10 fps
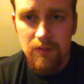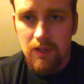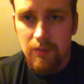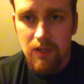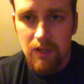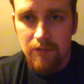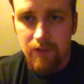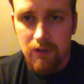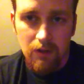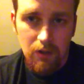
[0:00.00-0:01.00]
I mean, I
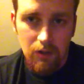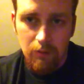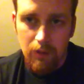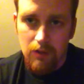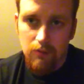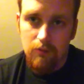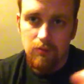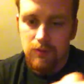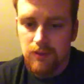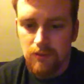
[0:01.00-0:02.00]
figured it out on my own,
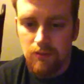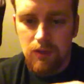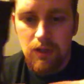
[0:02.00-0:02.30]
so